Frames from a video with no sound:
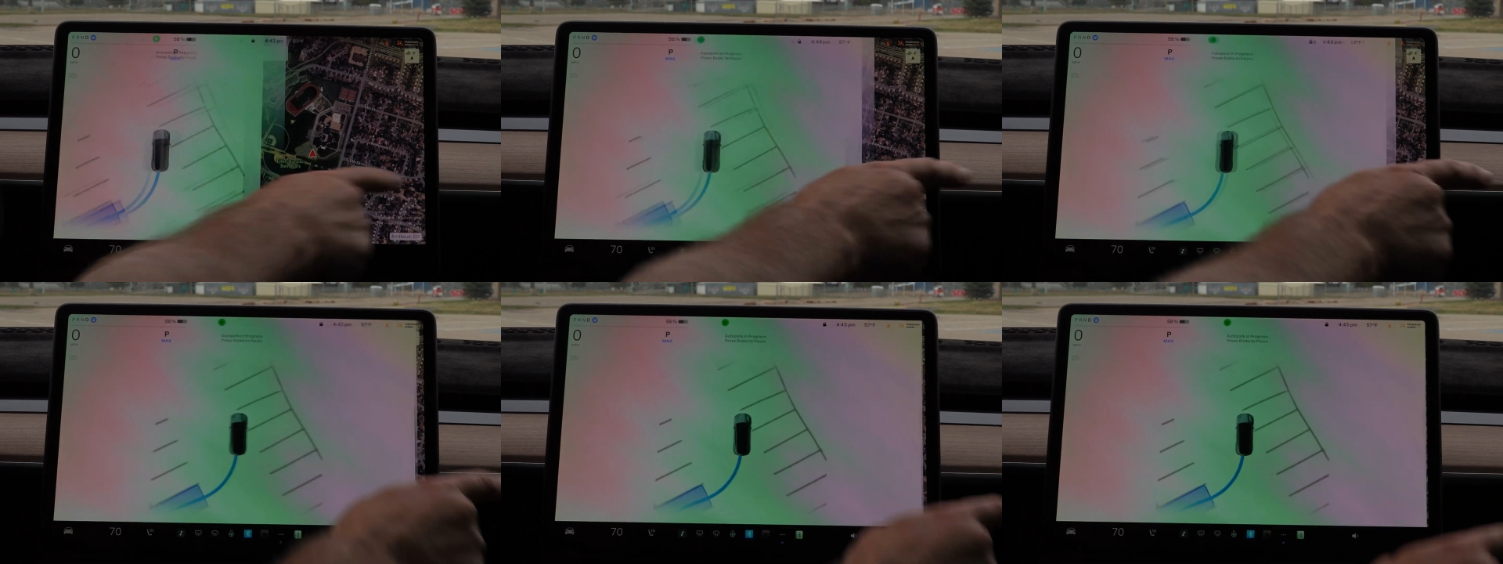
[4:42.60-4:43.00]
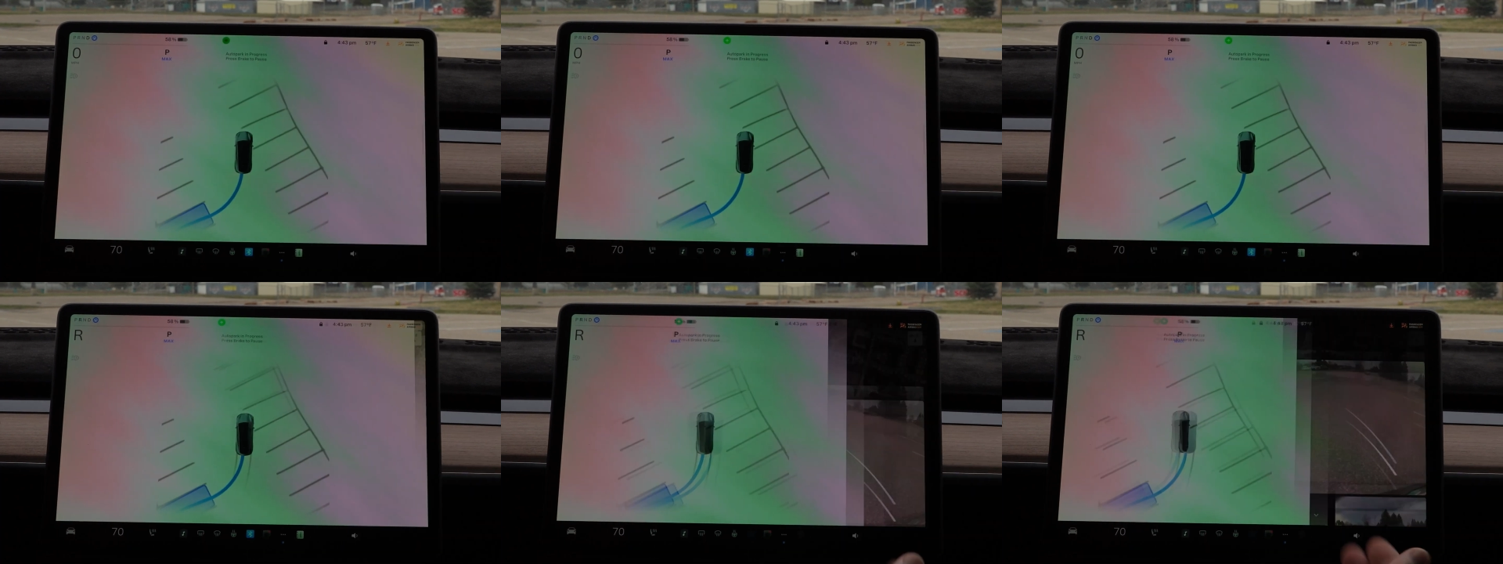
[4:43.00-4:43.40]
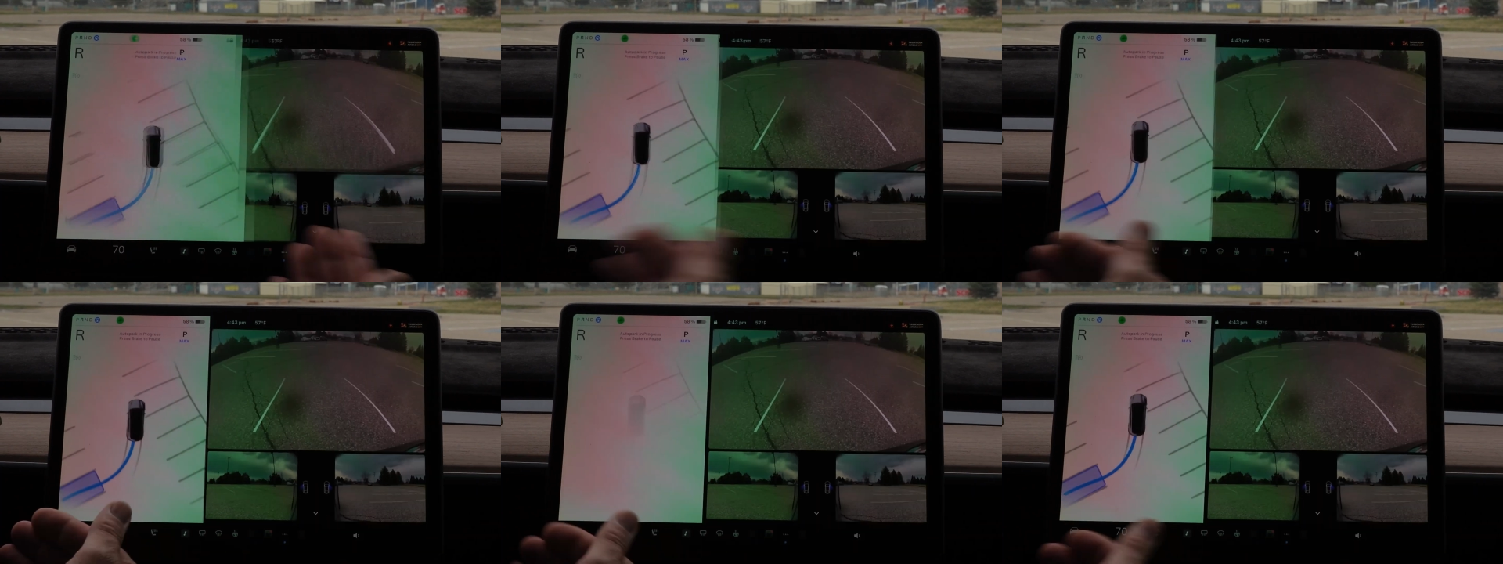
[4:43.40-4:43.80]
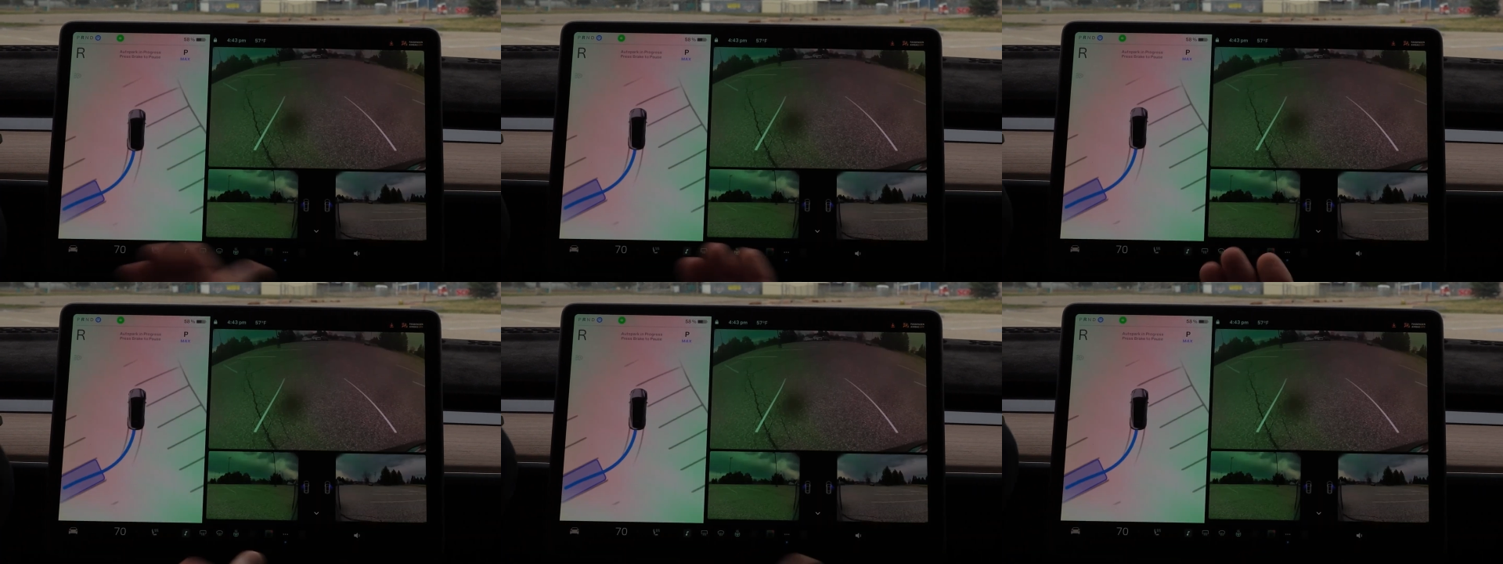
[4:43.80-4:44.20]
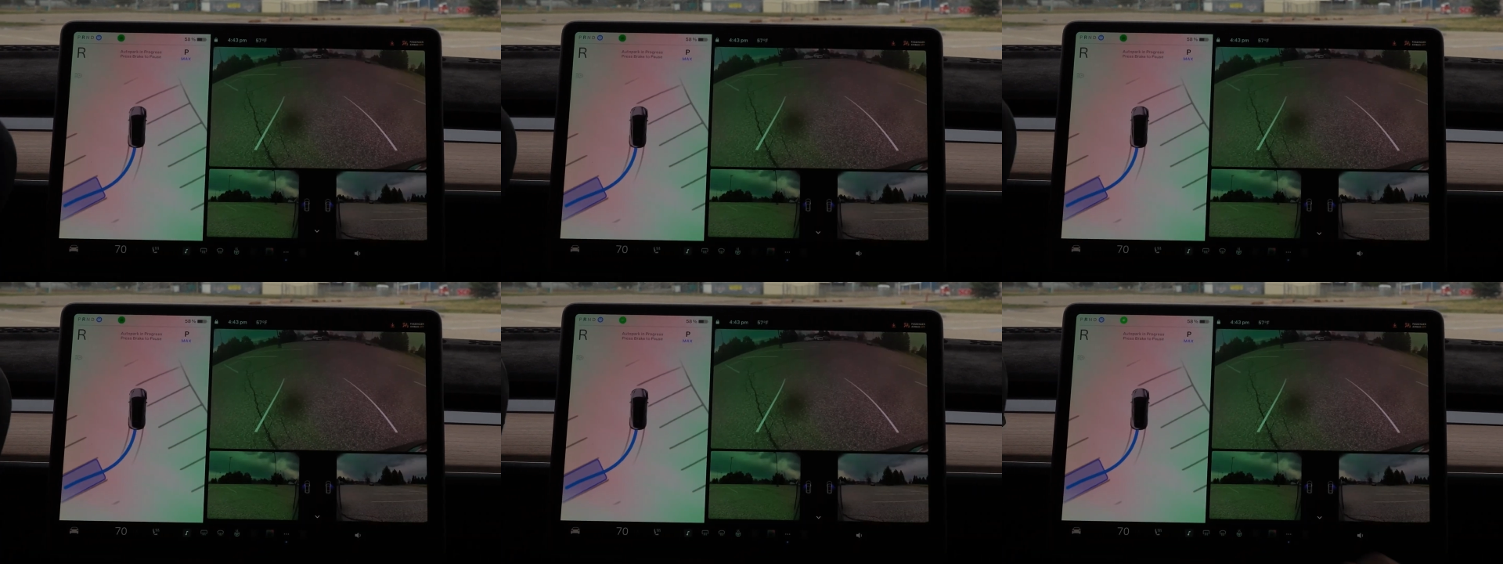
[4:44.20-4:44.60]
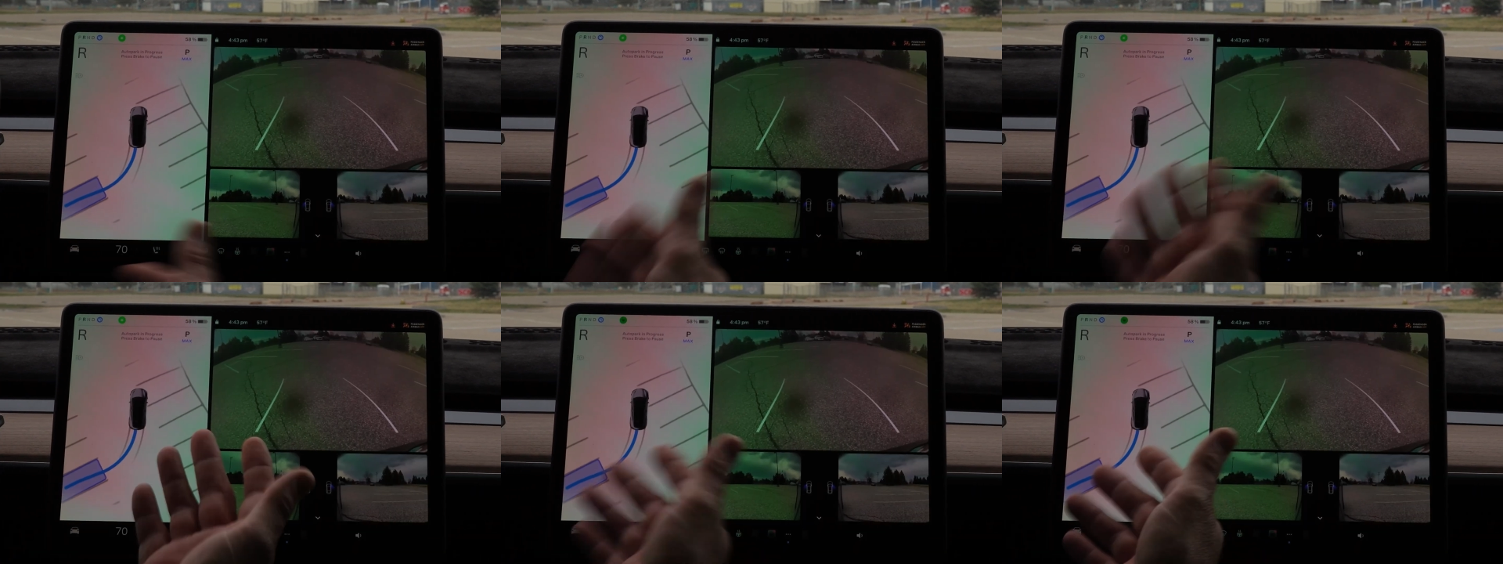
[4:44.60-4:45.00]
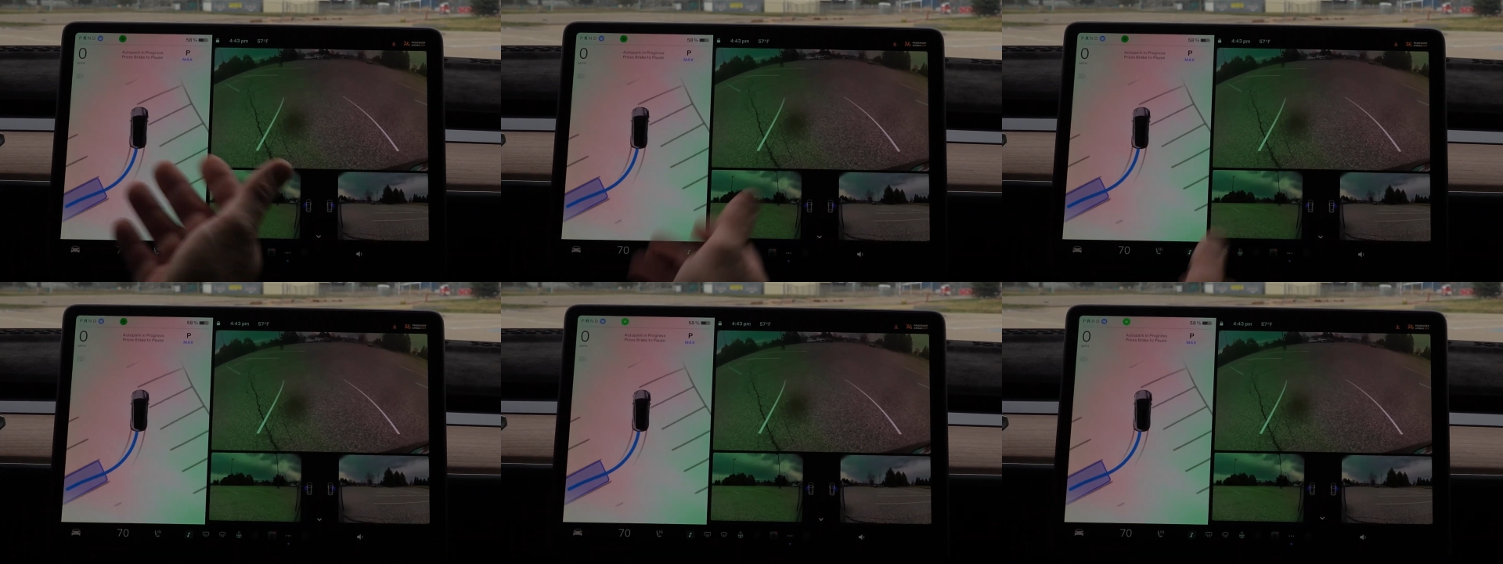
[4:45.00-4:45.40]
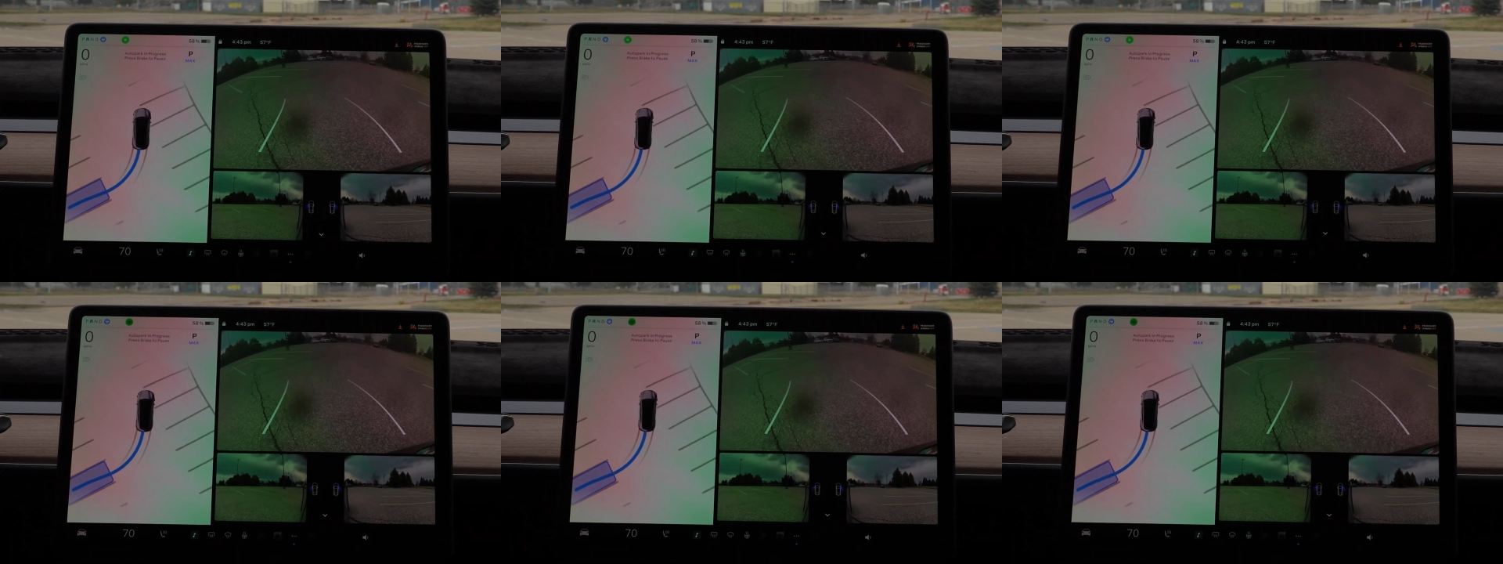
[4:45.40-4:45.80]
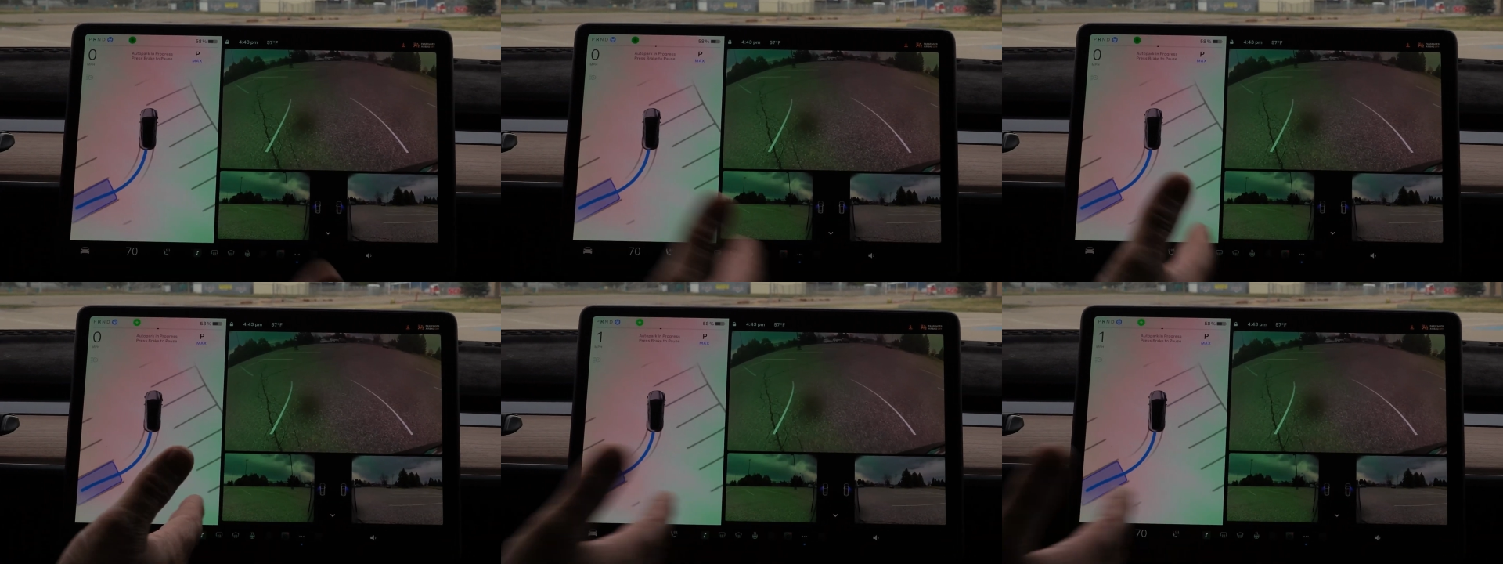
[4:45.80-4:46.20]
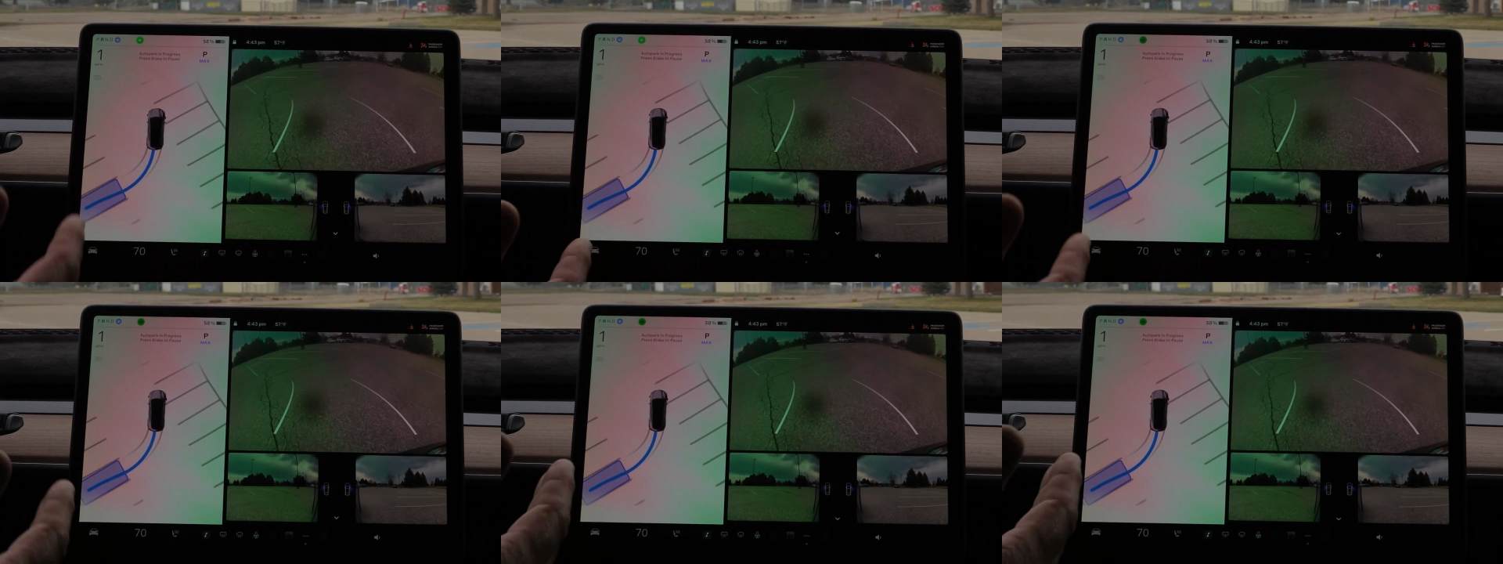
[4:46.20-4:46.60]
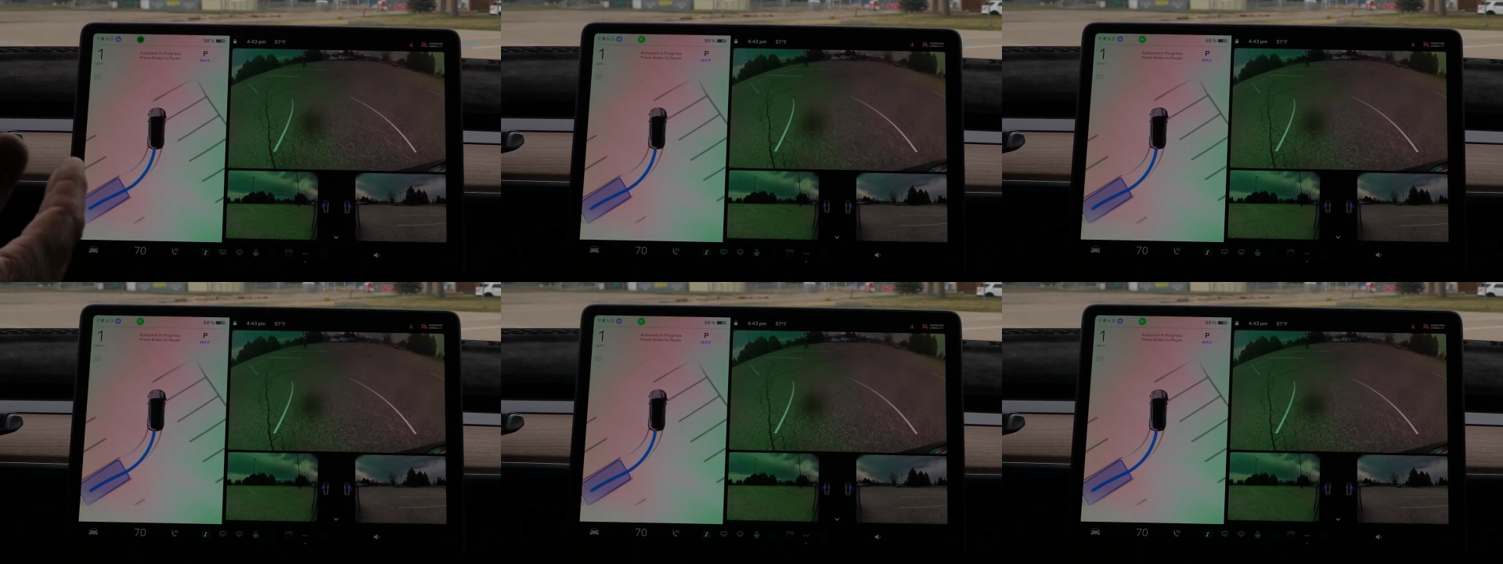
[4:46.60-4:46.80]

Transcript: Nobody's mouth can be seen.